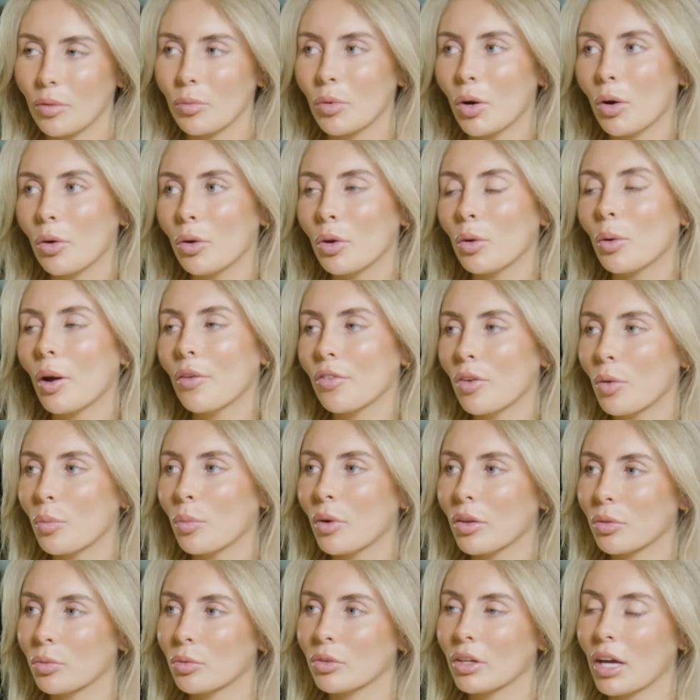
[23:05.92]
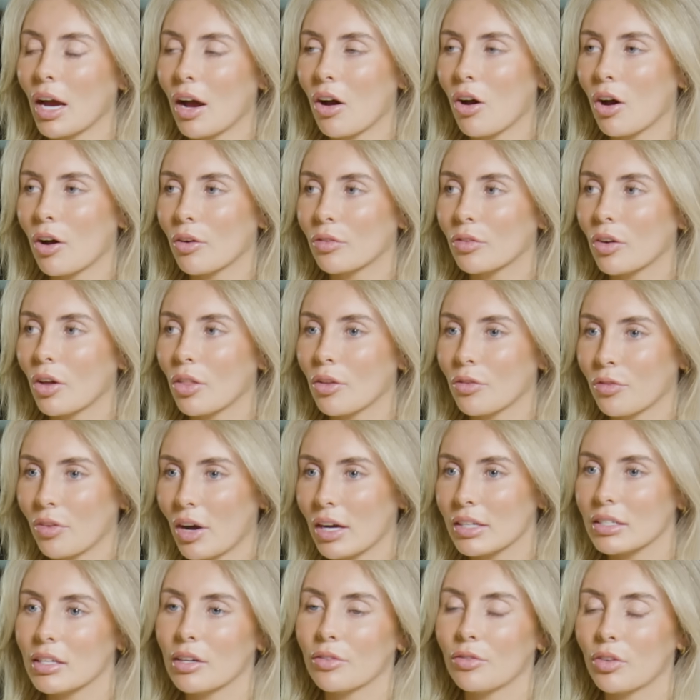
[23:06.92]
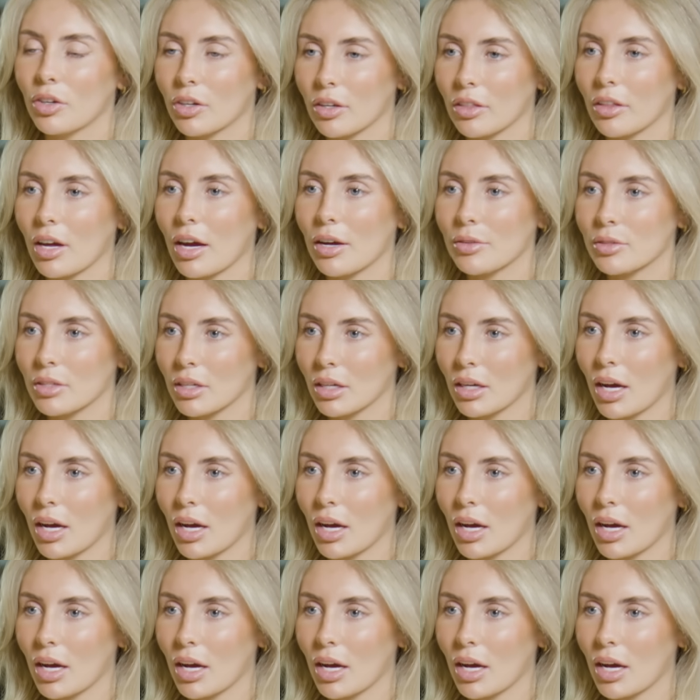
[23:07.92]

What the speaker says: Well, whoever I'm with would get off on the fact I fuck 1,000